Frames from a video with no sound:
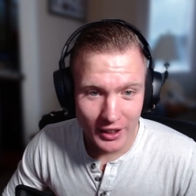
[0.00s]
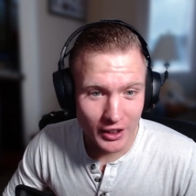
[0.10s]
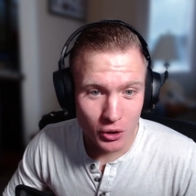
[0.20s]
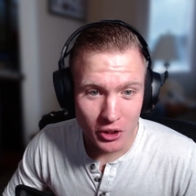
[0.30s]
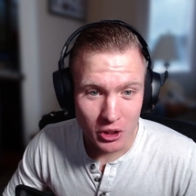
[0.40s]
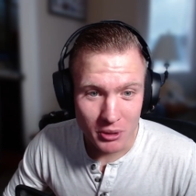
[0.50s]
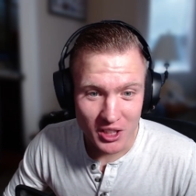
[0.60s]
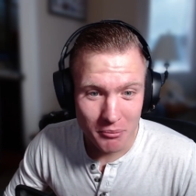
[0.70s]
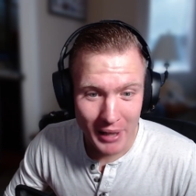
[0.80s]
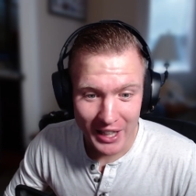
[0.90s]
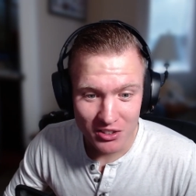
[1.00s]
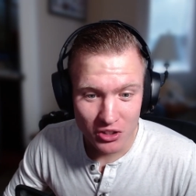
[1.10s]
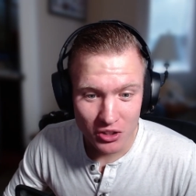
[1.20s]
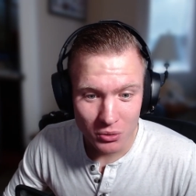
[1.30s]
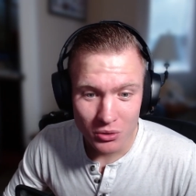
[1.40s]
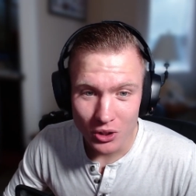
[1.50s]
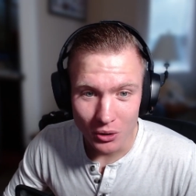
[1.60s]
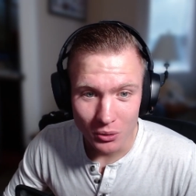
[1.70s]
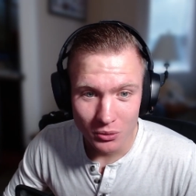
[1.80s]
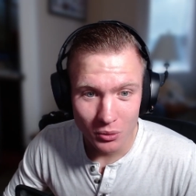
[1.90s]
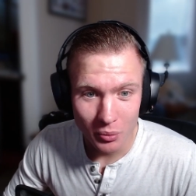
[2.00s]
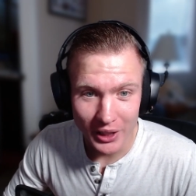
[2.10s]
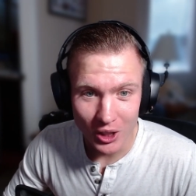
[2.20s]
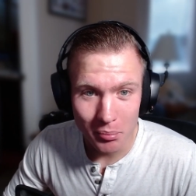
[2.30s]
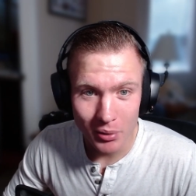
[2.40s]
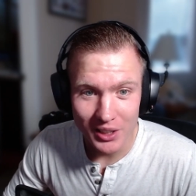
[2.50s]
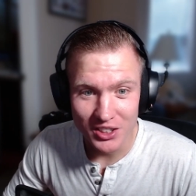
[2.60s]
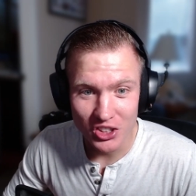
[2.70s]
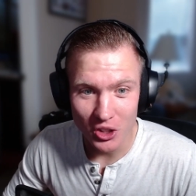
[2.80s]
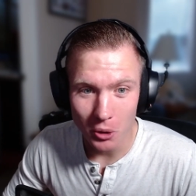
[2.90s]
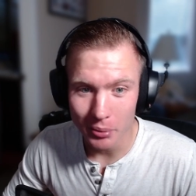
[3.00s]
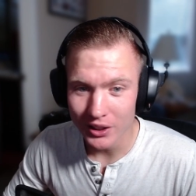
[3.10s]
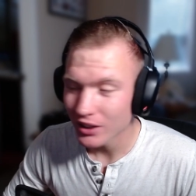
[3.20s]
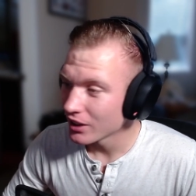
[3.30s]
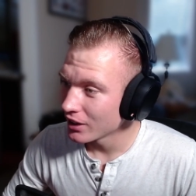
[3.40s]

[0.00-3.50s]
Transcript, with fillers: it's Christmas in Madden too, so we got our presents to open.